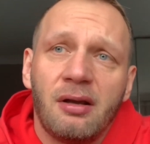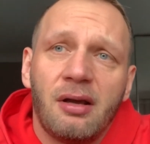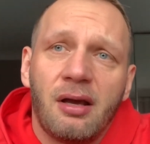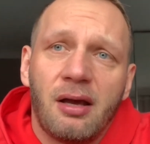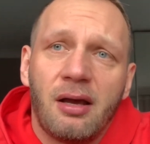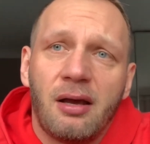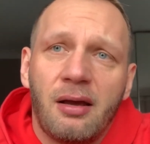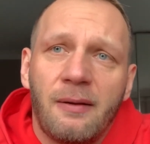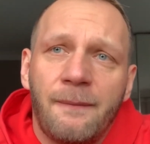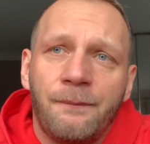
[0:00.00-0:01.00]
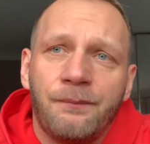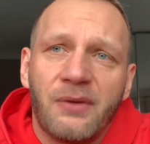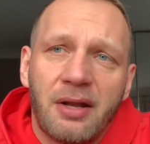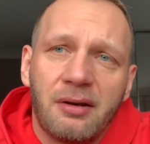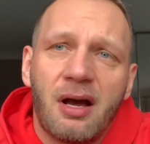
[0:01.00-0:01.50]

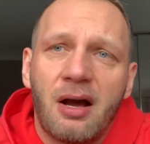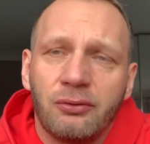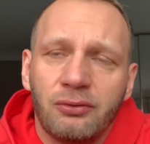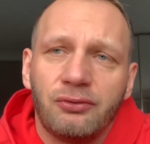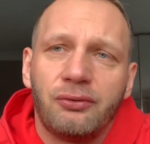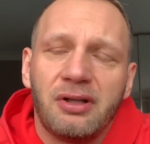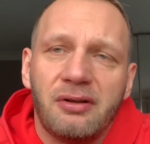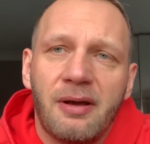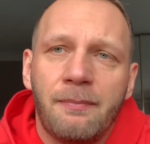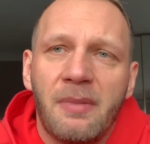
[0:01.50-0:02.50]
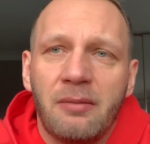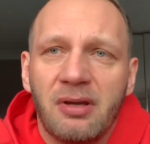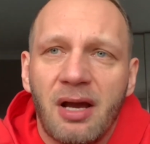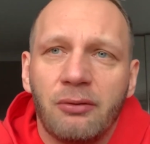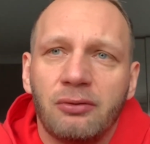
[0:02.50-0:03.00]
and how to treat them, maybe
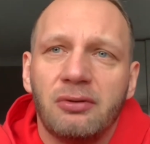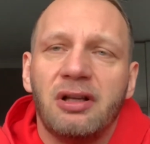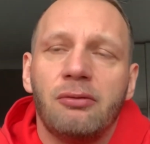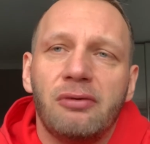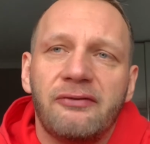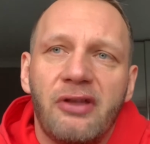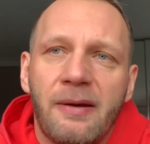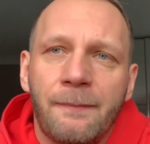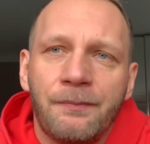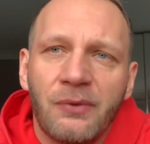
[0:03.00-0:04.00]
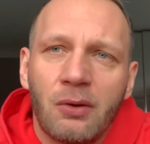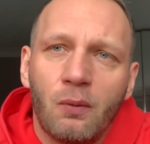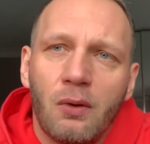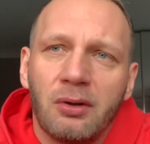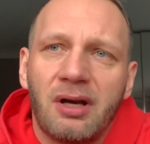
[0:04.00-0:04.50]
how to deal with them,
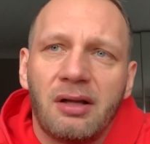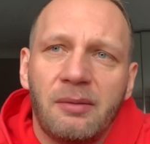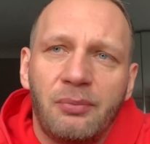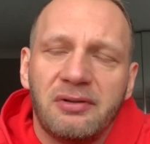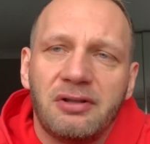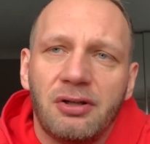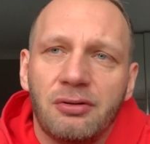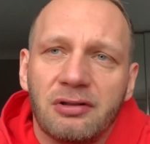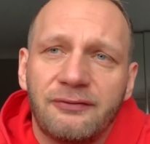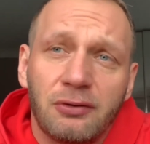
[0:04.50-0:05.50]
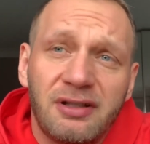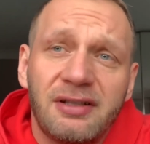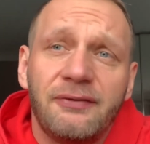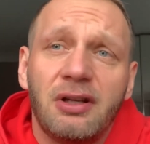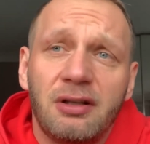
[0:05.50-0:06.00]
what are the procedures. For this
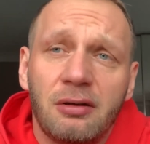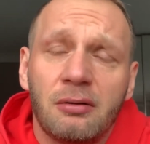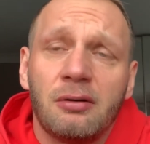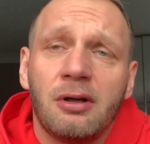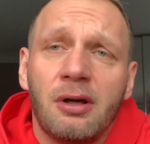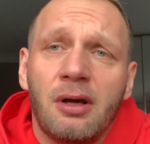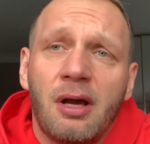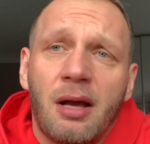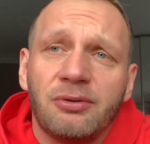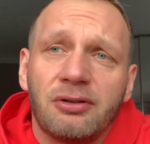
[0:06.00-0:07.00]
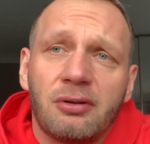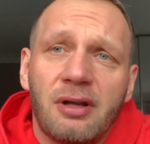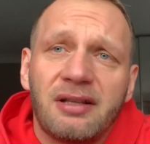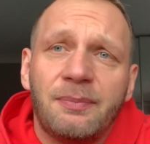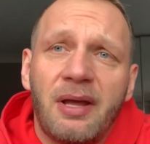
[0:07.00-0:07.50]
video, I'm just going to
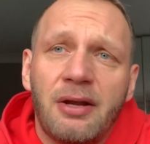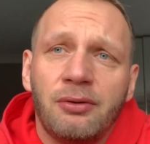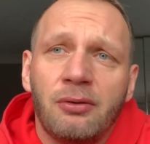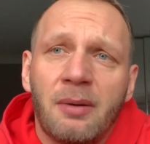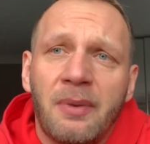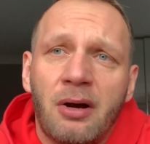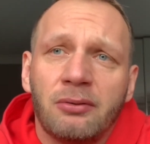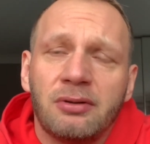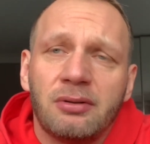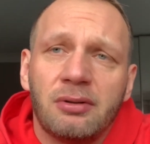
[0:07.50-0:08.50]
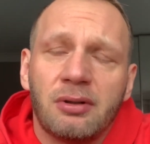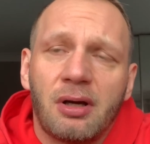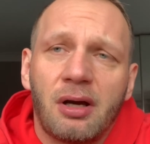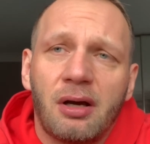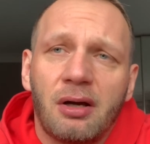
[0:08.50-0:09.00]
explain you about
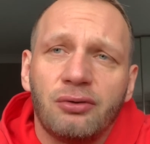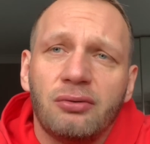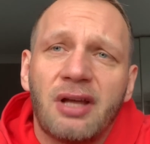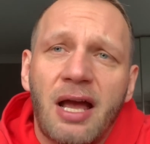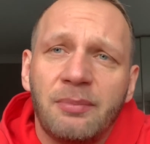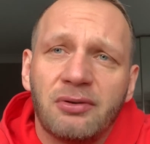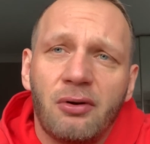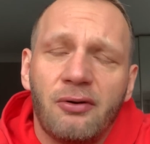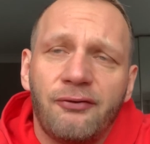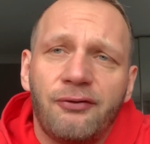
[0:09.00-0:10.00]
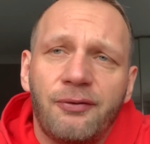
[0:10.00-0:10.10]
two types of